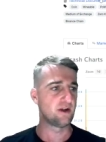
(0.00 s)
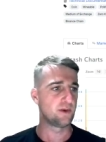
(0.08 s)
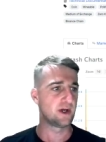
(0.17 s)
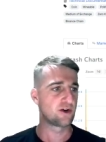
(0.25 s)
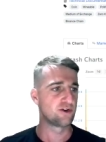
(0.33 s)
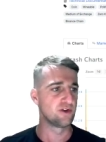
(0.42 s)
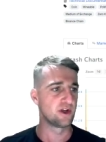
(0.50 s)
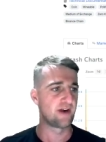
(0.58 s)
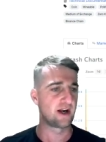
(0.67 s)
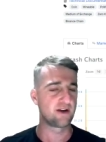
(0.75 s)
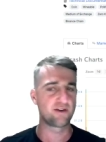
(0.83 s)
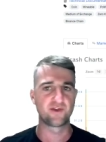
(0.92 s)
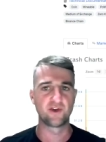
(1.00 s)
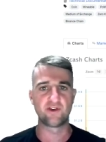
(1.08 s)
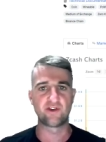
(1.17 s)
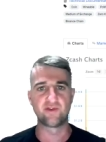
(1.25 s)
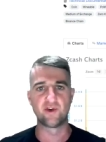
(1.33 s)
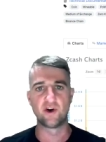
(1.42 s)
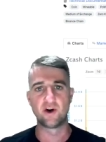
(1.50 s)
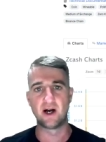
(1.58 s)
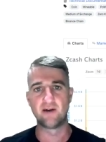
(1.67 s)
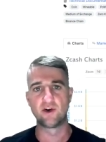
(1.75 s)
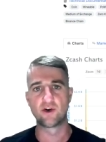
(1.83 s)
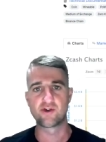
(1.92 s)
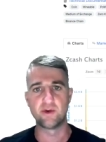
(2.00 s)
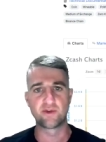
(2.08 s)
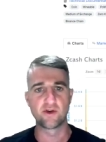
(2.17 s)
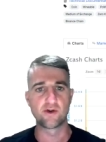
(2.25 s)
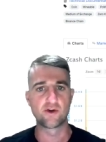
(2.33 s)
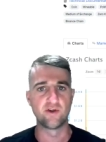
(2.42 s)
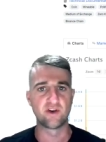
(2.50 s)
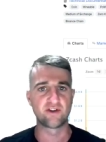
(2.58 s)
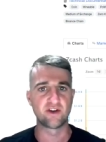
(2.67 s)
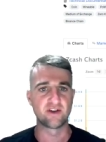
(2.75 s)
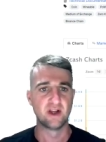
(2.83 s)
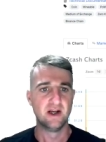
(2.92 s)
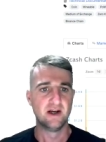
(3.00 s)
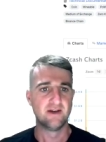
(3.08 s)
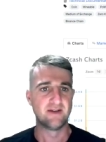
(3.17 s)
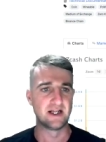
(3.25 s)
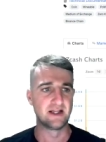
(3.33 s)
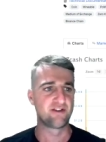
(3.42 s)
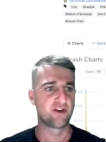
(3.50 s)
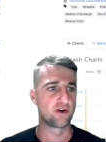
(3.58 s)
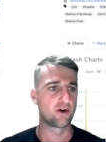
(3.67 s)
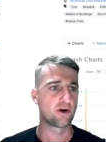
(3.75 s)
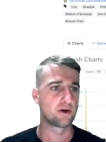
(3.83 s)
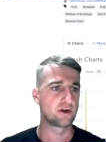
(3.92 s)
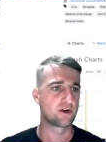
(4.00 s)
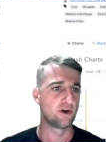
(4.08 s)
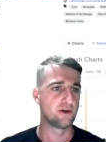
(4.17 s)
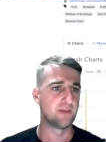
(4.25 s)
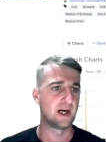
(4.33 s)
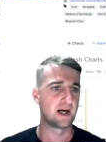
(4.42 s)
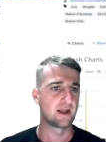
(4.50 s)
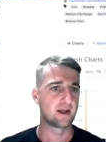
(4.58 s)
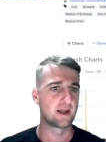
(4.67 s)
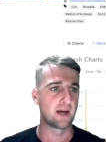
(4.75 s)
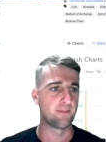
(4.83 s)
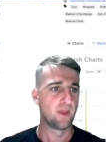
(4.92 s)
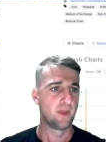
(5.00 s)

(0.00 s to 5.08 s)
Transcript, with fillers: We are currently ranked thirty-four out of all cryptocurrencies that are listed on CoinMarketCap.